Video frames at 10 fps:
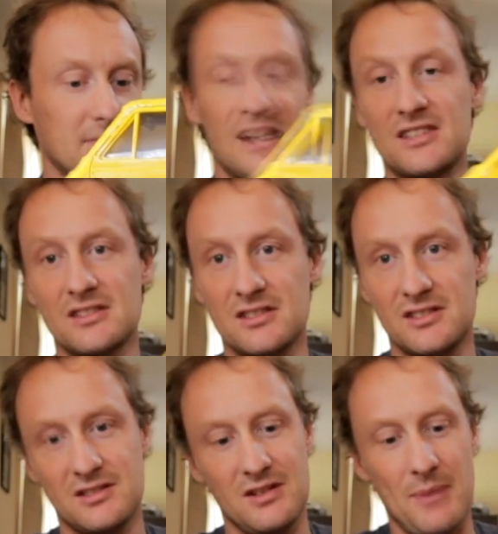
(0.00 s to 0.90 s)

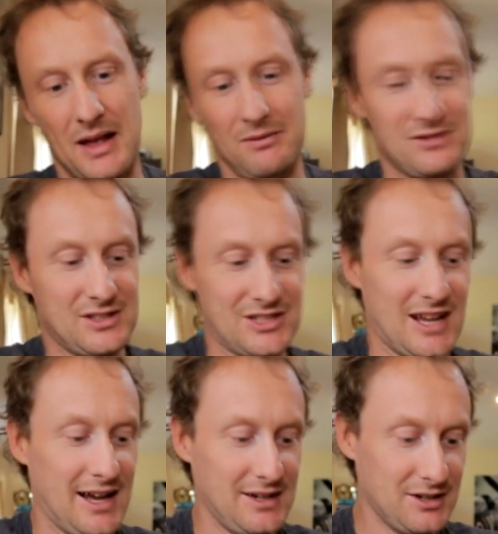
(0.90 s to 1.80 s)
It's a bit
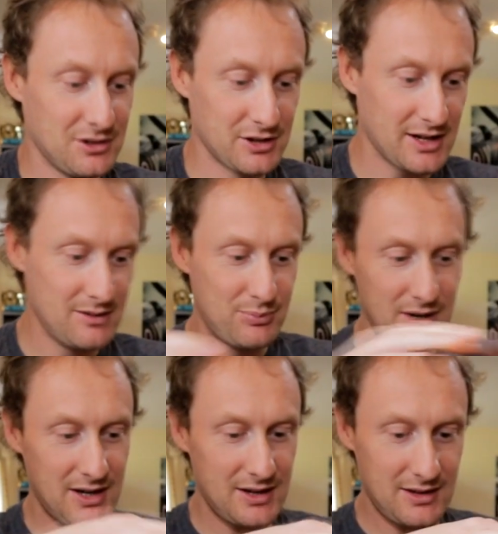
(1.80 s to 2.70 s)
sad looking,
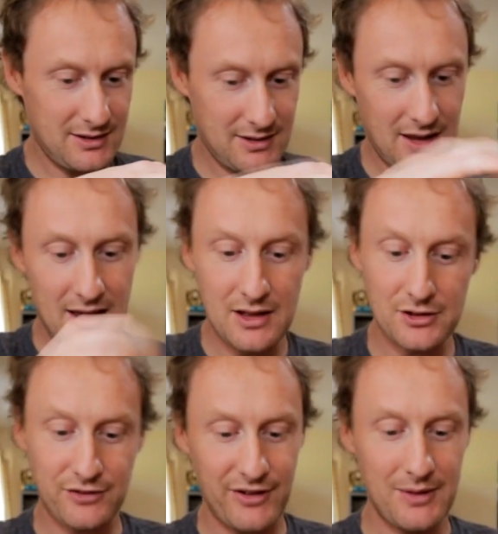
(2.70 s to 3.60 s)
but hey, it
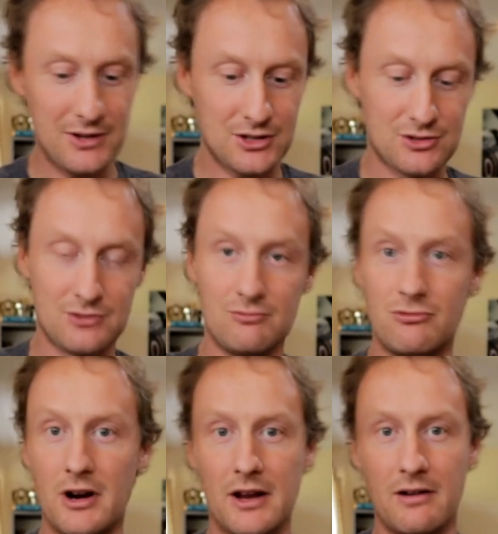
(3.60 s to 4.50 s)
looks fine when it's
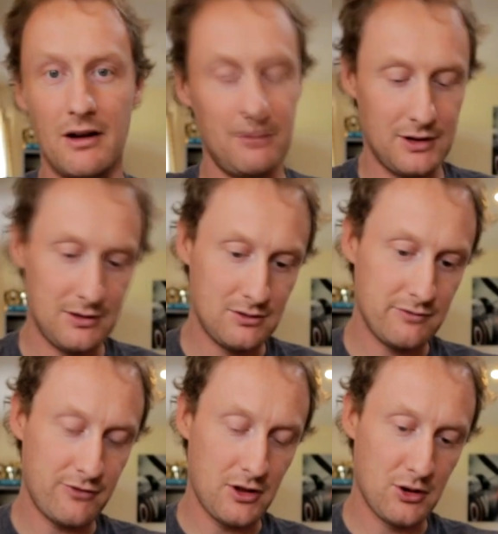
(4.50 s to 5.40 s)
running around and
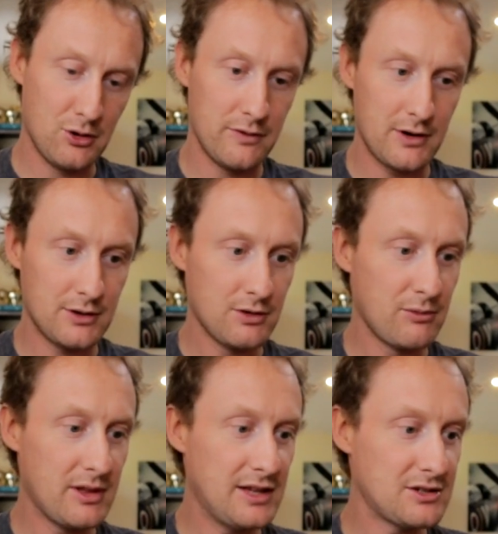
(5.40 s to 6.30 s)
falling over and doing
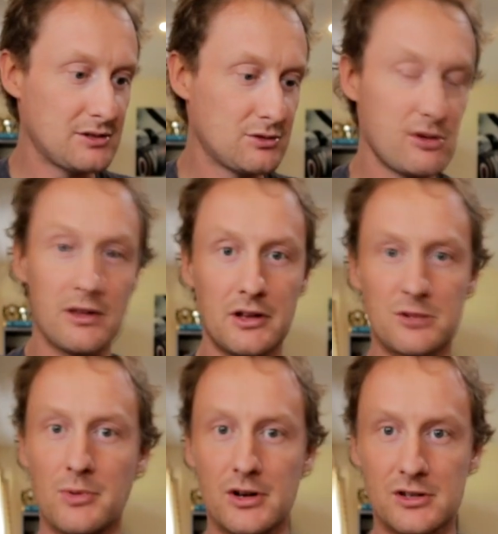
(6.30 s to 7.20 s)
wheelies and doing the
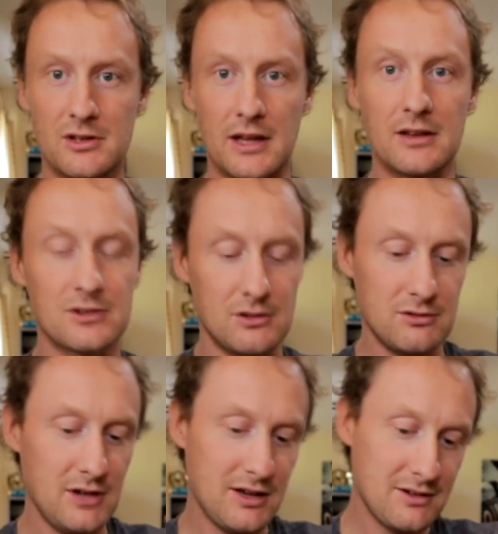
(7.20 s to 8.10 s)
lunchbox thing, so
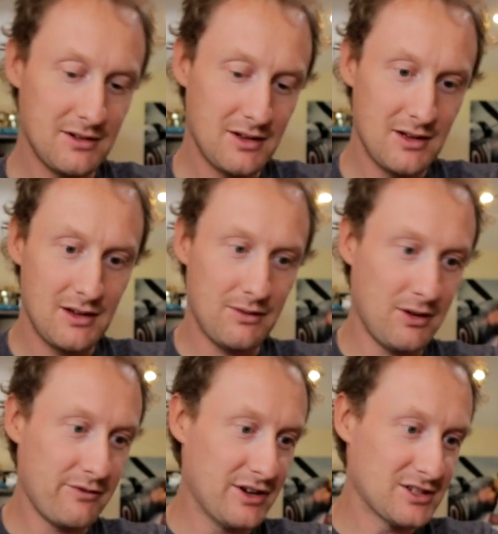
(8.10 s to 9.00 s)
yeah,
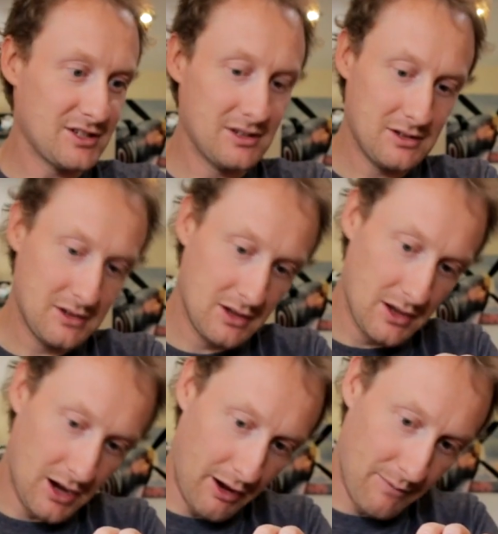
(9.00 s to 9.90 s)
not fussed.
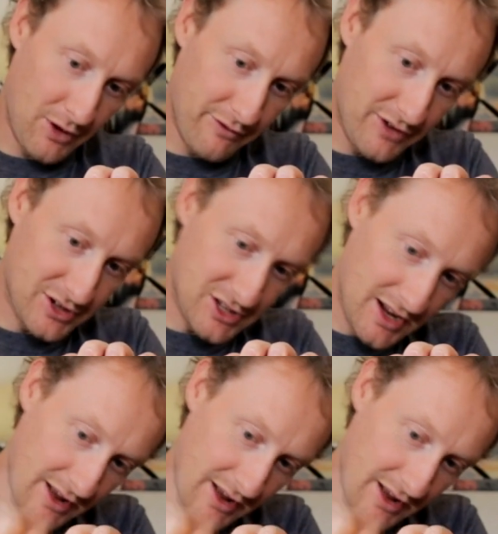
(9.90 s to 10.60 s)
I'm not fussed.